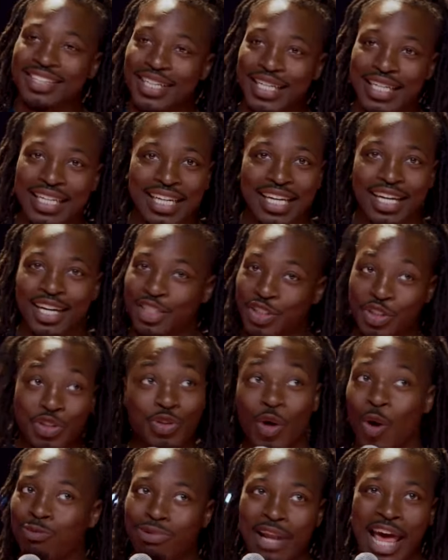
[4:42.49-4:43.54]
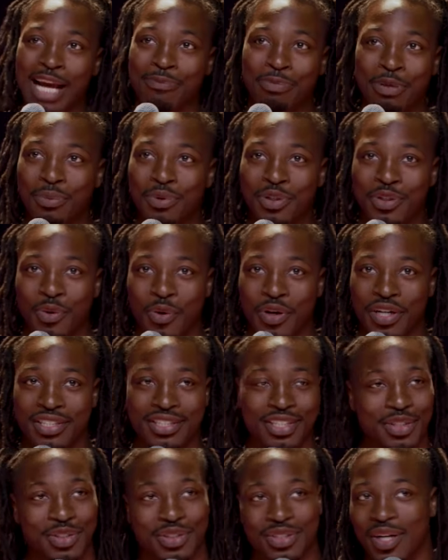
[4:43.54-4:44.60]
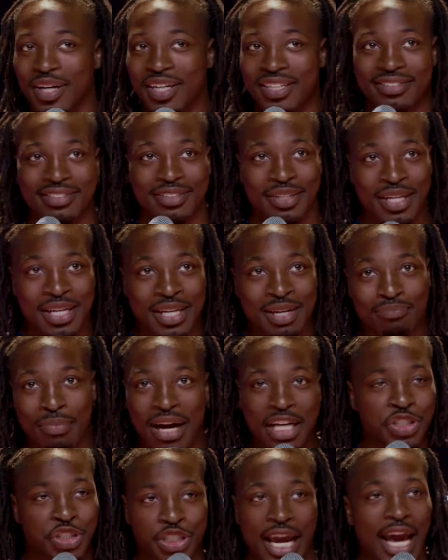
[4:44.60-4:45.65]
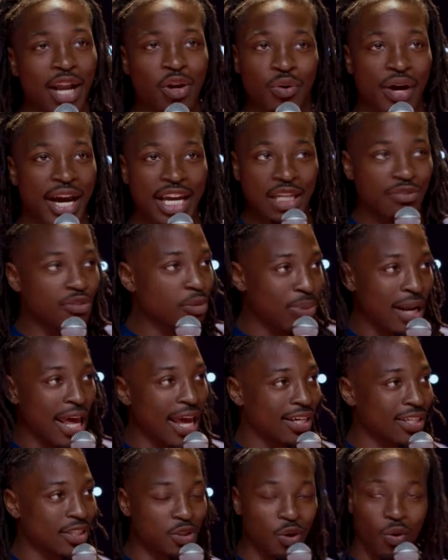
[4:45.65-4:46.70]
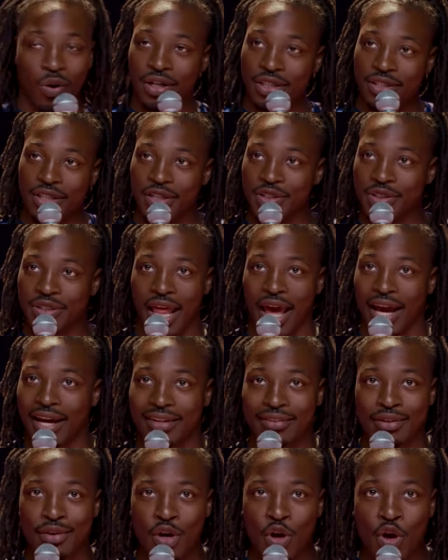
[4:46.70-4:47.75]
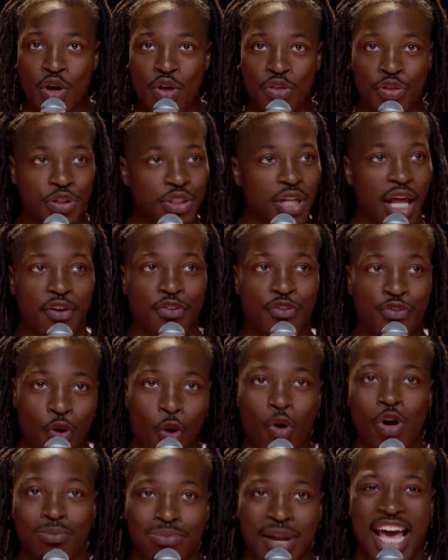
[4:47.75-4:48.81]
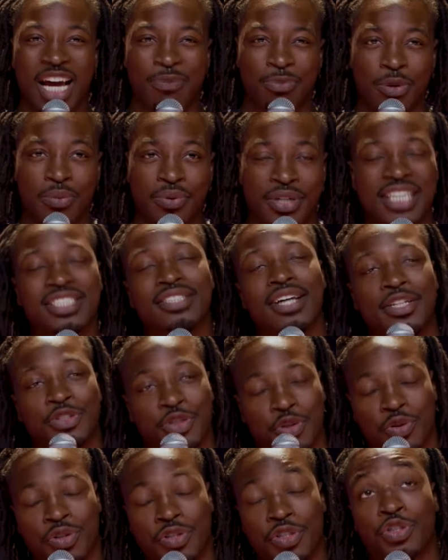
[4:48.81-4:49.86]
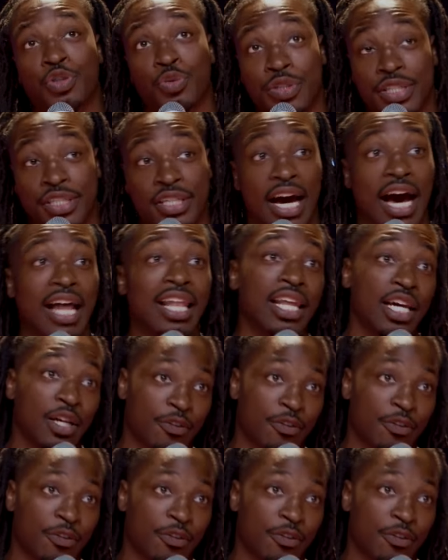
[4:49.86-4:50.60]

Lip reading: Because there's no black people in Oregon. There's none. My shadow ain't even black in Oregon. There's like four black people. That's not true. There's three. I